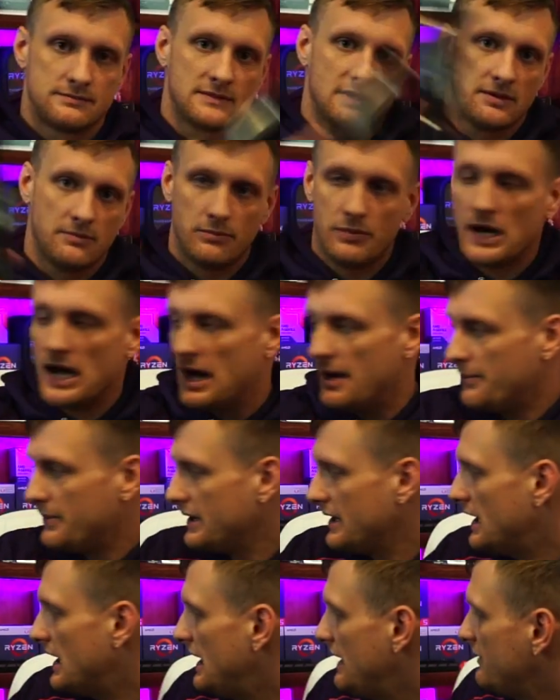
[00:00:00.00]
and pop
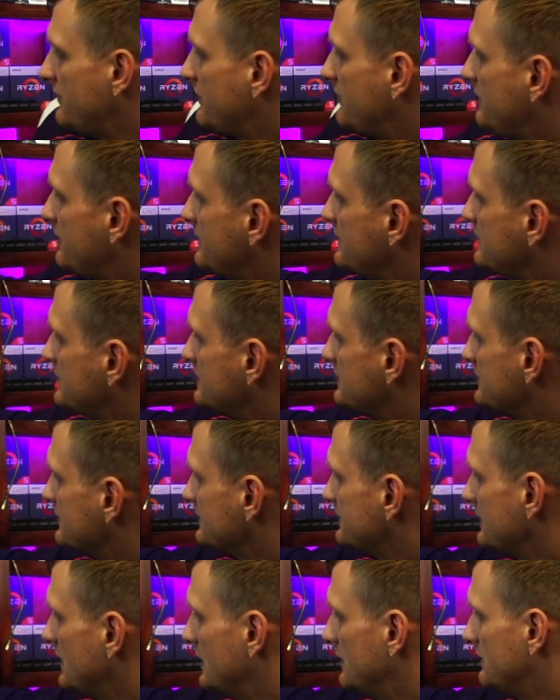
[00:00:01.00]
it off.
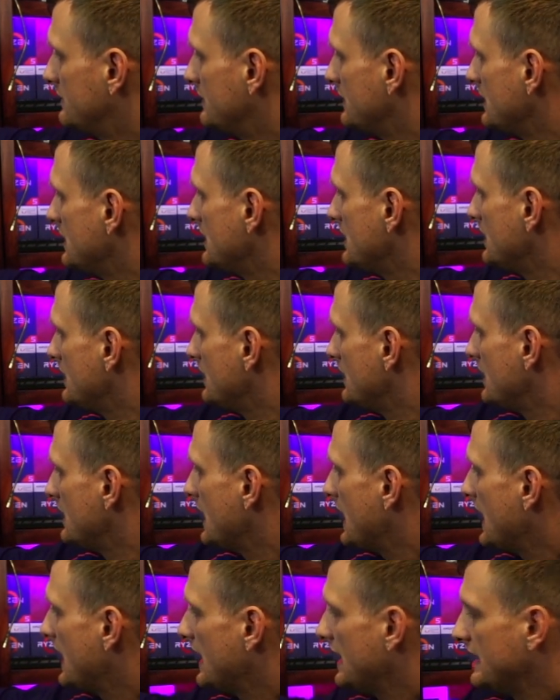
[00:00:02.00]
So
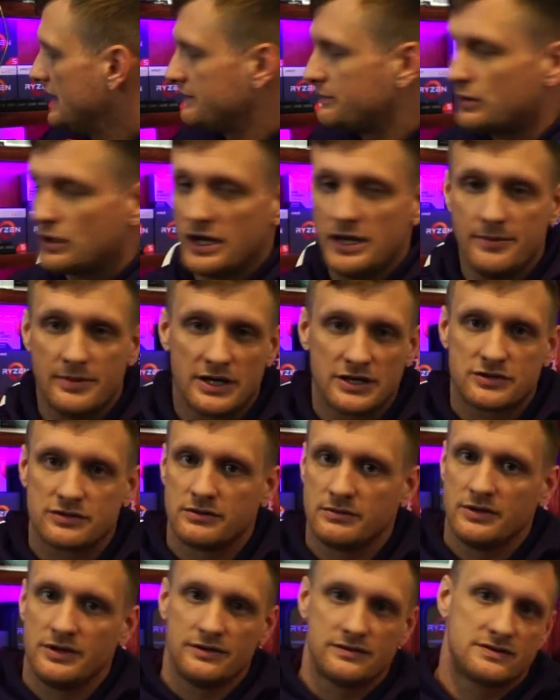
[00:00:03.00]
it pretty much
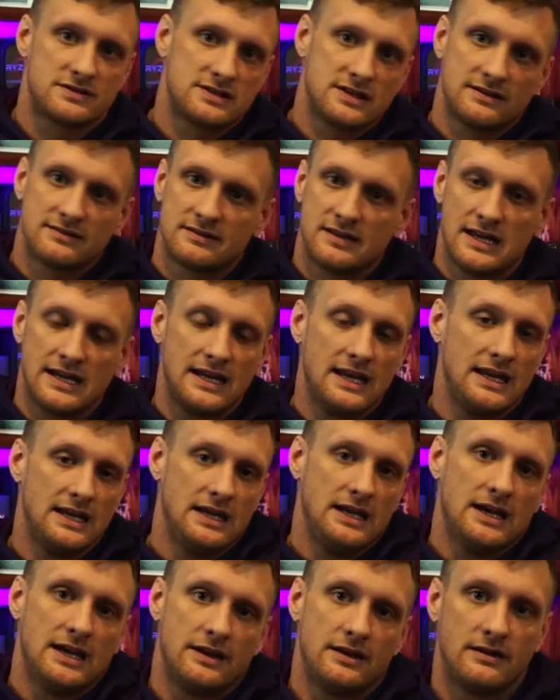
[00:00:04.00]
removes just like
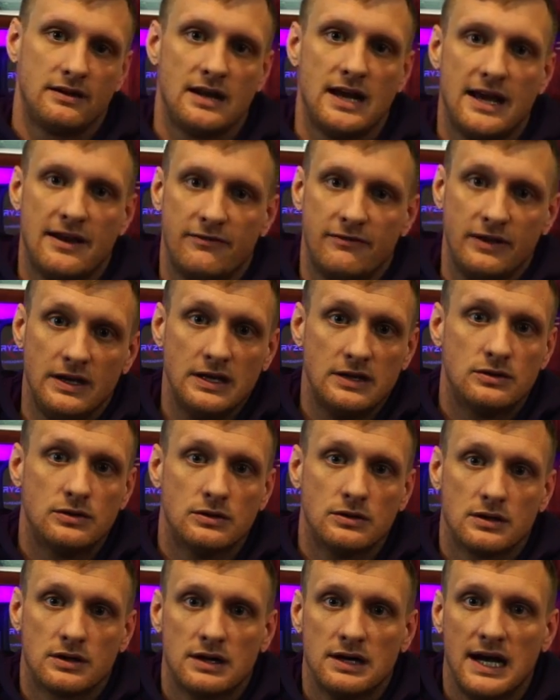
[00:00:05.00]
any other FE
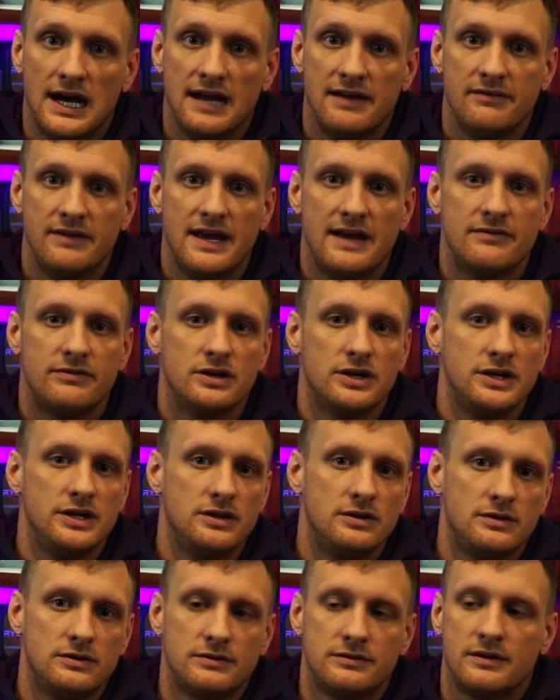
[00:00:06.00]
cooler I've ever
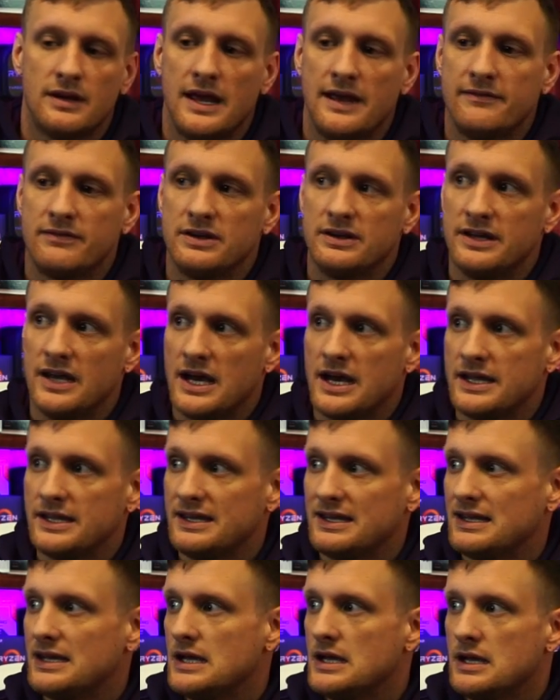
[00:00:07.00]
used, ever
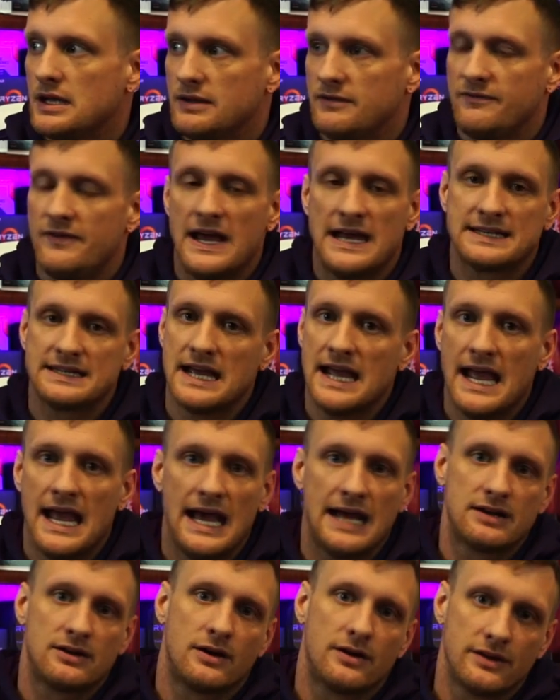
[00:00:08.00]
done. In fact, I
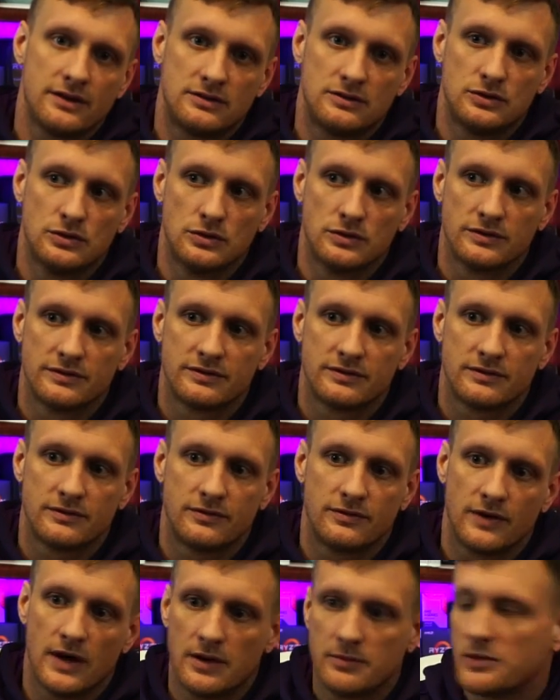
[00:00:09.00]
had all the tools
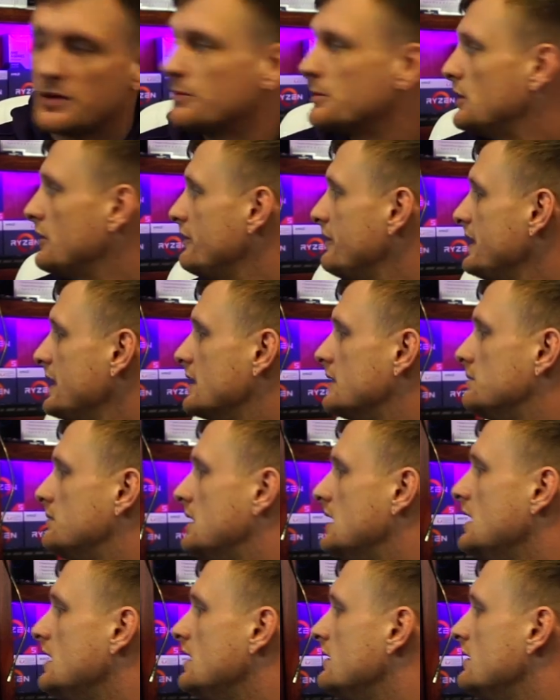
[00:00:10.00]
from removing them